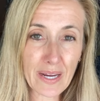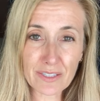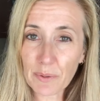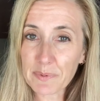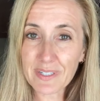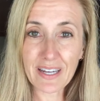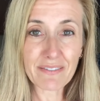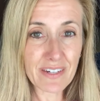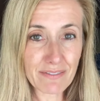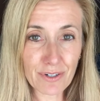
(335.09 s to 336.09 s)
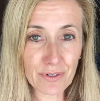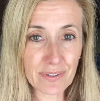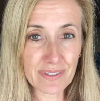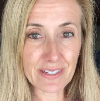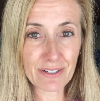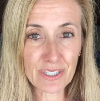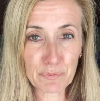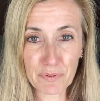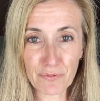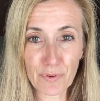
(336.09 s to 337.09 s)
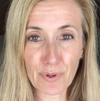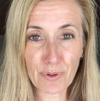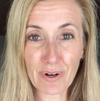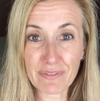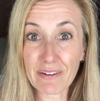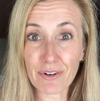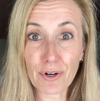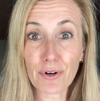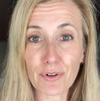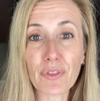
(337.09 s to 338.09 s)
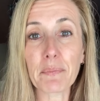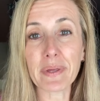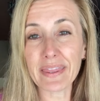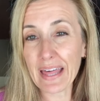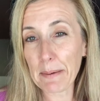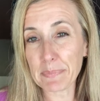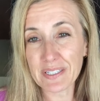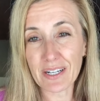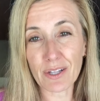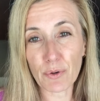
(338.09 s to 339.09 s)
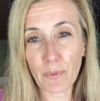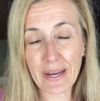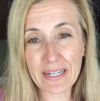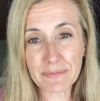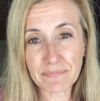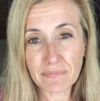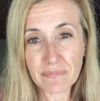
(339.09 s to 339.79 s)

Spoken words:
It's almost like I've never heard the lyrics before, or I've never heard them in that particular way.